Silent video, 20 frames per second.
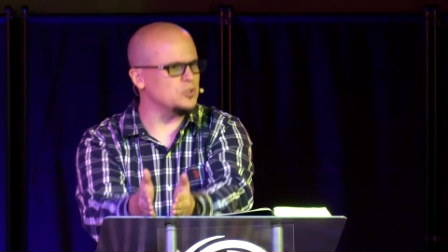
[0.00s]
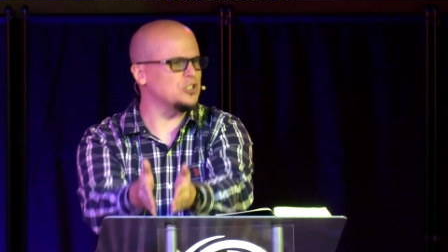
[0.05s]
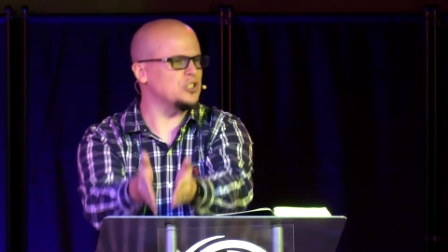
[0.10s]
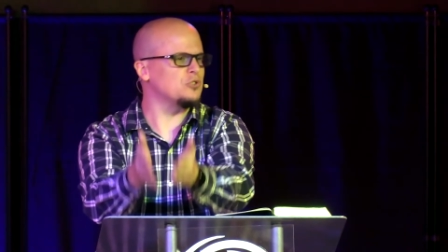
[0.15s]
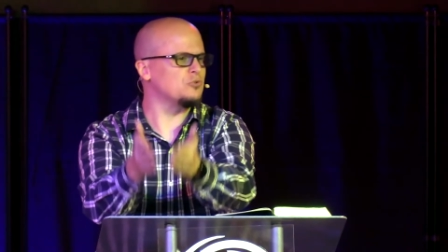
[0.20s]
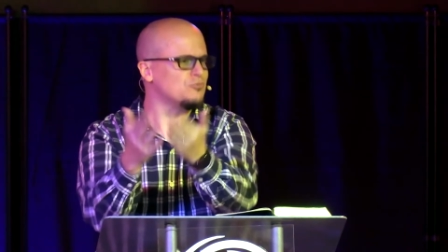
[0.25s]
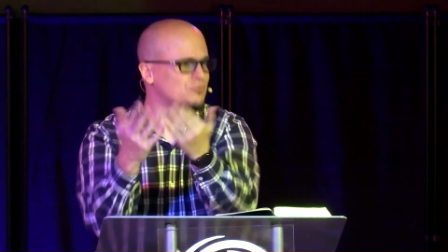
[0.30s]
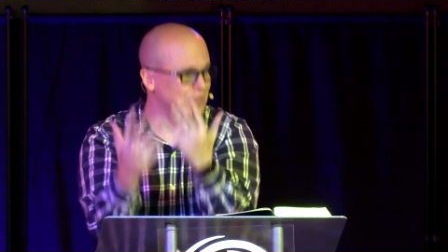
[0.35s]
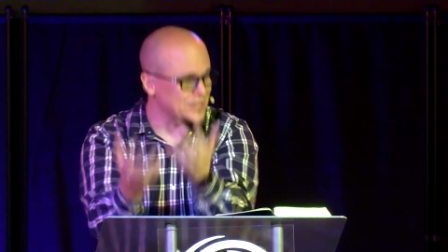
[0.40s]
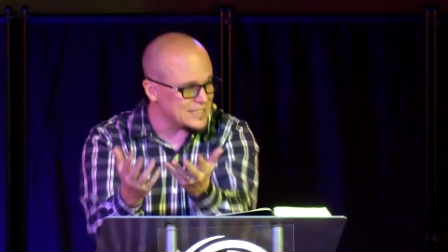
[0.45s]
Do
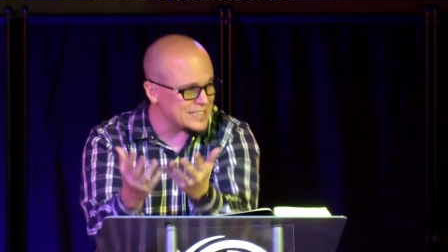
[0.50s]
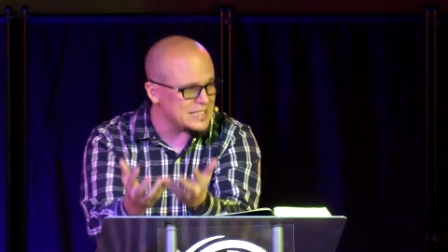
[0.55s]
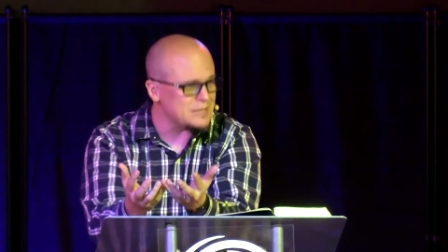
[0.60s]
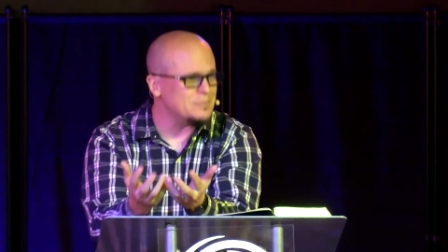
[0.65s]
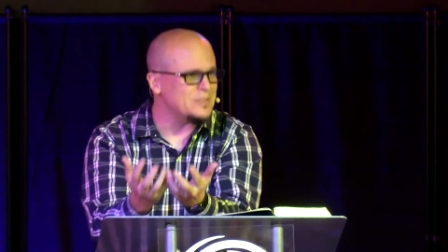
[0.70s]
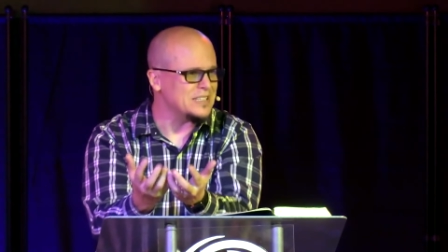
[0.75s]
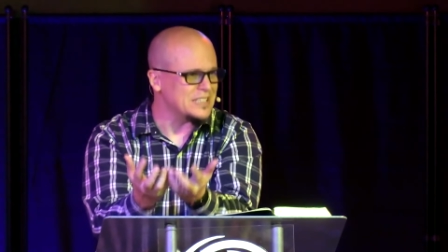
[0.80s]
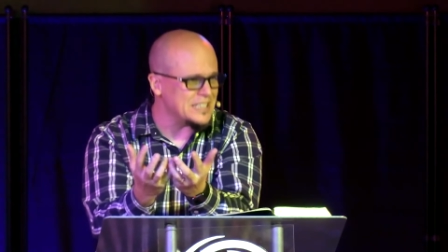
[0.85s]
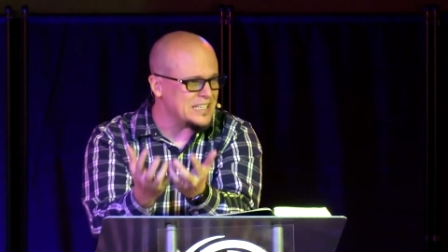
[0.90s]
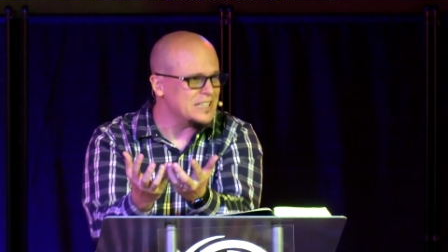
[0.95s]
you really
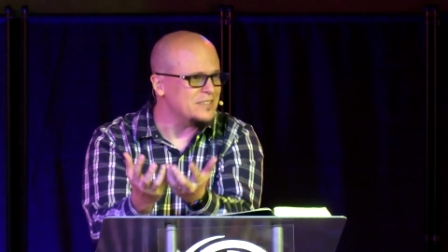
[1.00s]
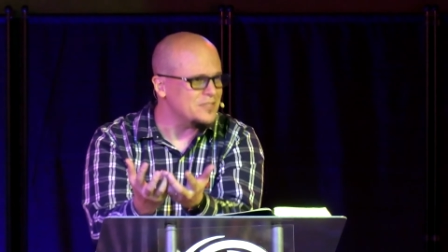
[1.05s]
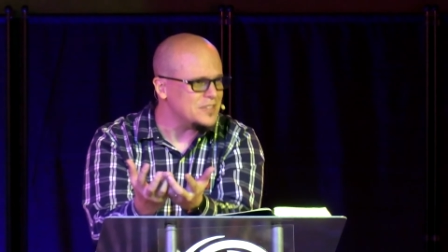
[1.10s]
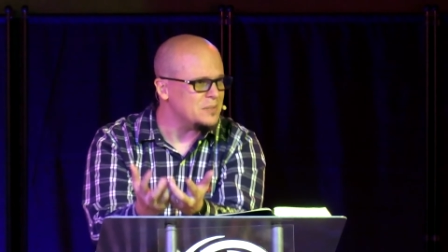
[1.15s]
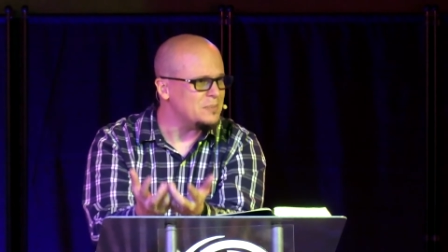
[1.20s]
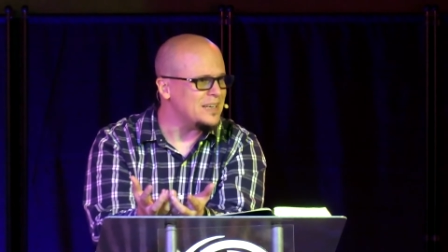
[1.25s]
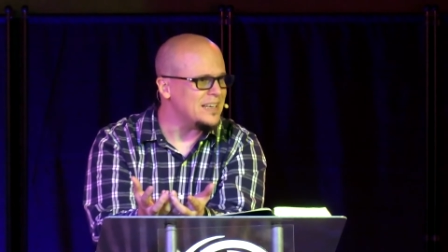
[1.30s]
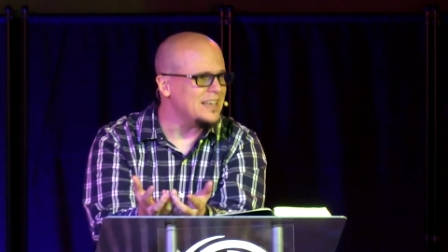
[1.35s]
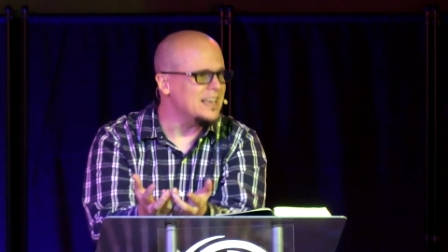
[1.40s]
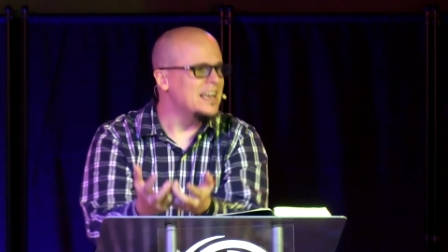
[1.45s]
believe
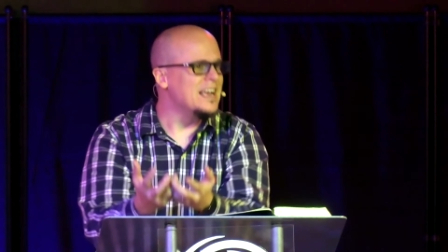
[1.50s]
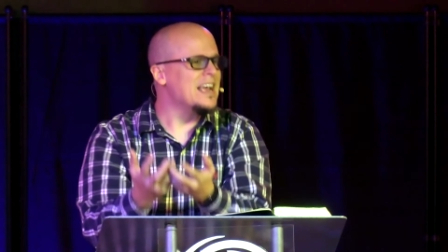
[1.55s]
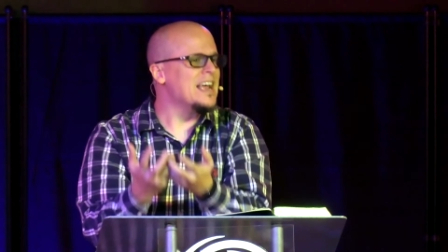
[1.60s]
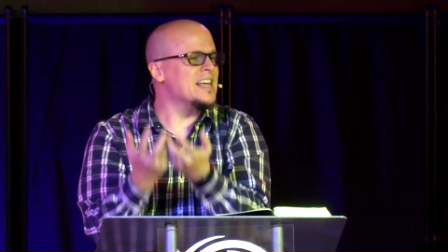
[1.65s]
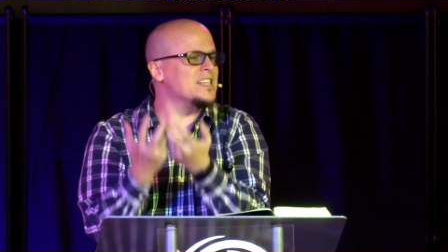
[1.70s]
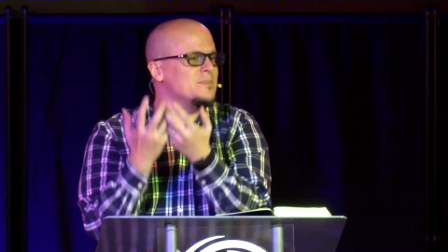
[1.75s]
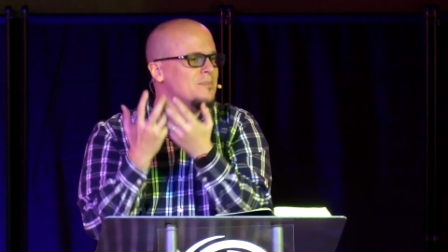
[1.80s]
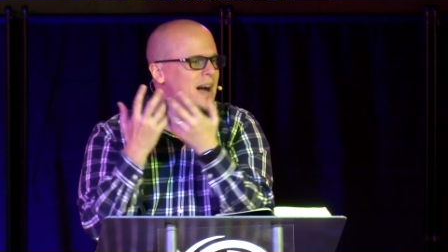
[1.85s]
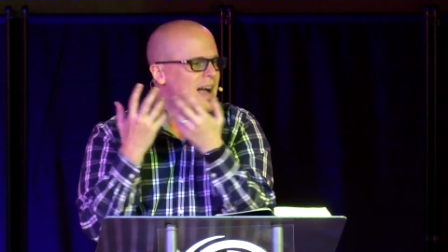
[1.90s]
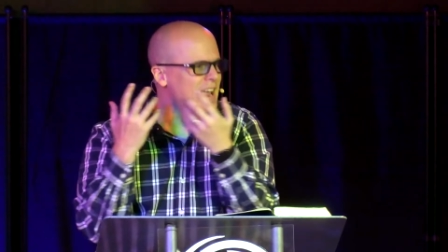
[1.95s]
in me?
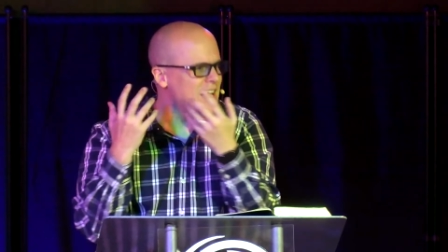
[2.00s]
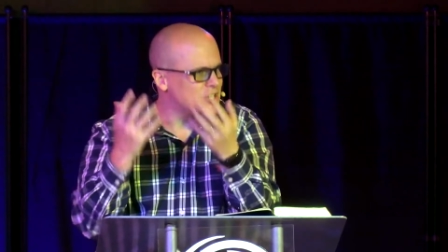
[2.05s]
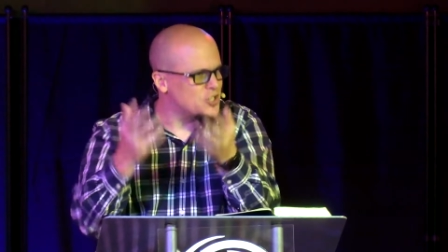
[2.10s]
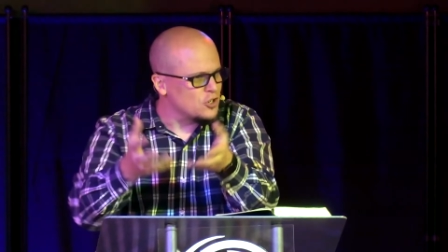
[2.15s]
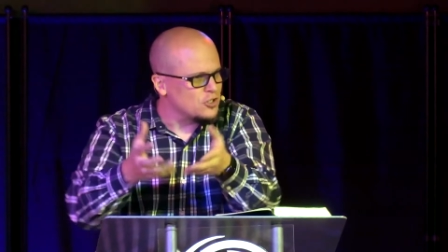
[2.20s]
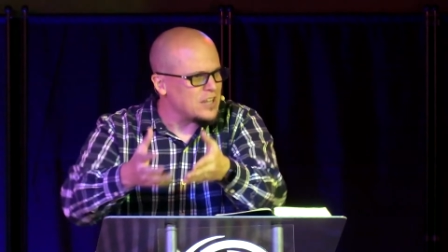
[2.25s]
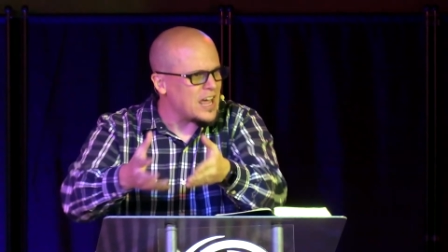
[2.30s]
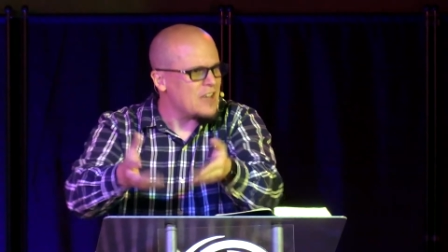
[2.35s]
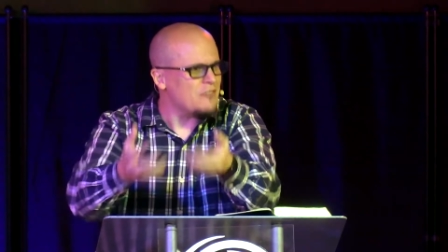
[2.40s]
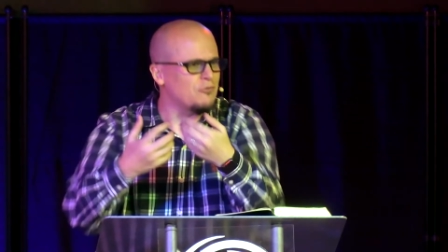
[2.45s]
Is
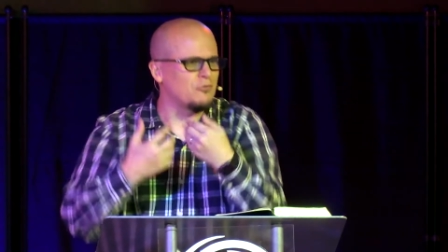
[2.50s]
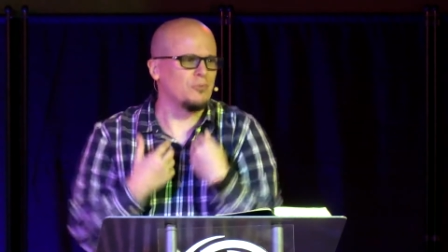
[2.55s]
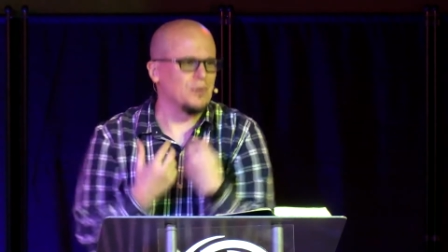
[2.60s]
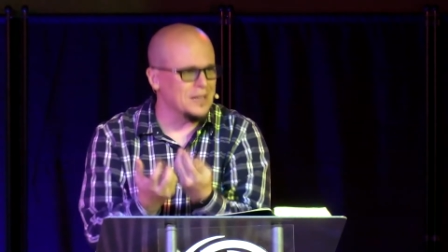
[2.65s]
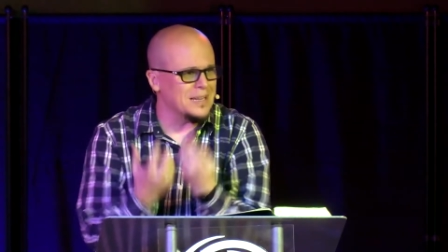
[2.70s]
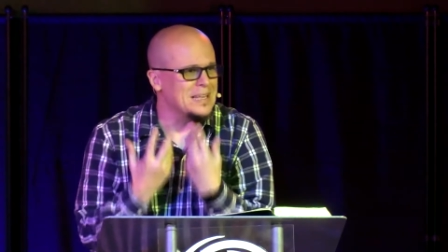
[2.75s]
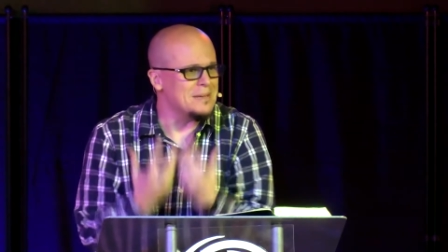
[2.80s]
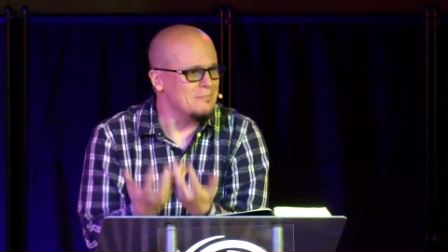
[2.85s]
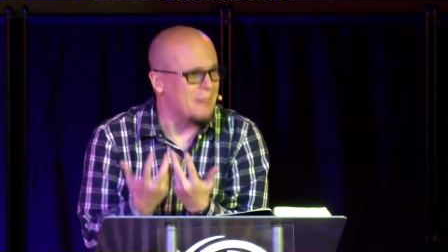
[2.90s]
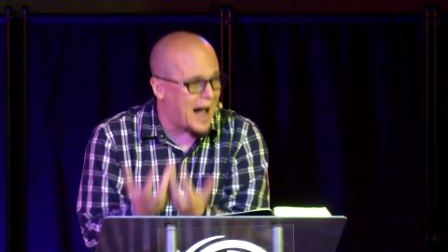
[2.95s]
your life
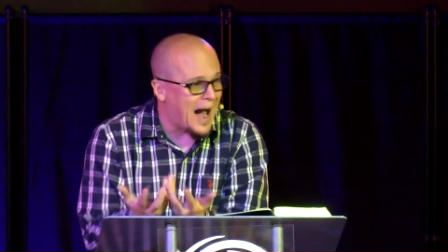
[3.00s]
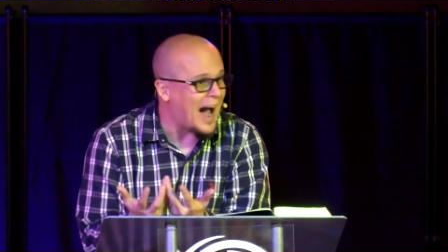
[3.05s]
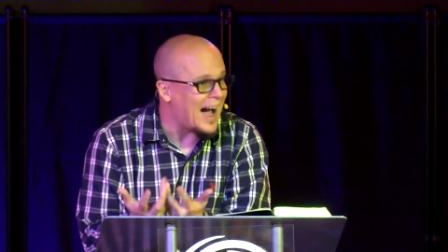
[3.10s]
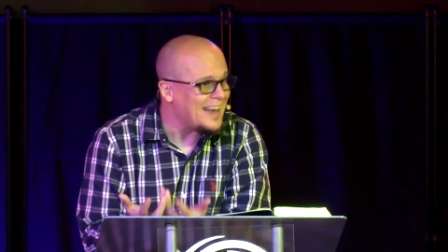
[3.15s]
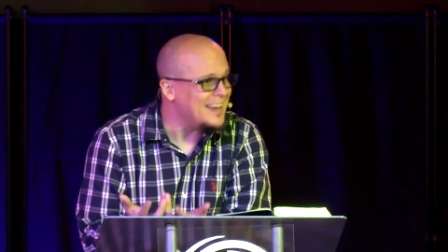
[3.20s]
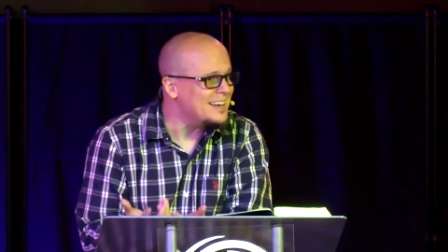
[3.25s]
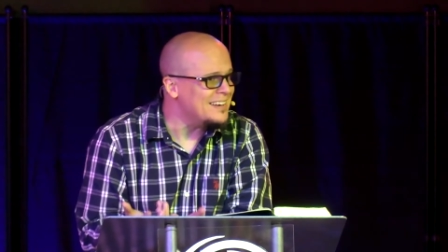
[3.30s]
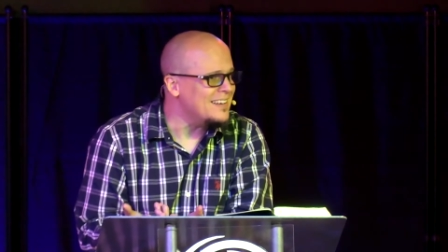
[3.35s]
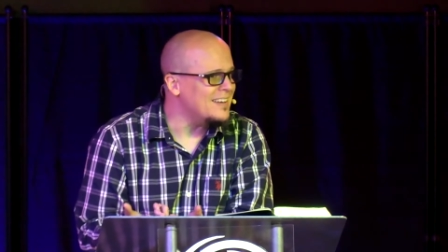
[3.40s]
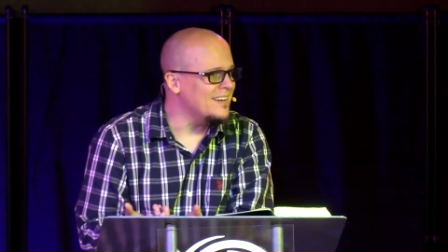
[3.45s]
really
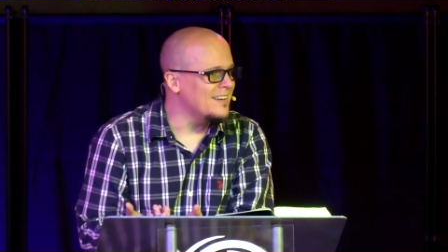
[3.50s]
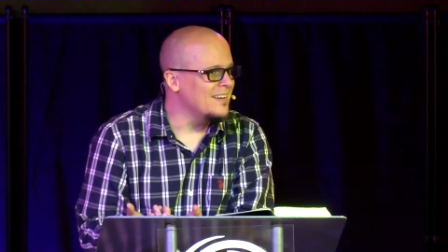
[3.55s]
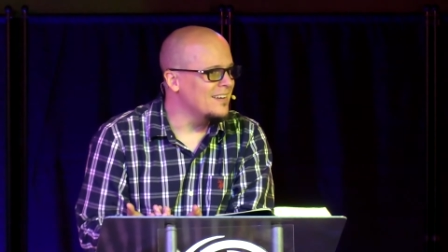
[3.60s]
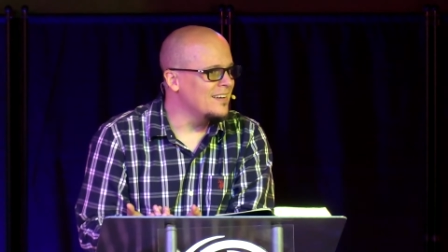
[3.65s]
mine?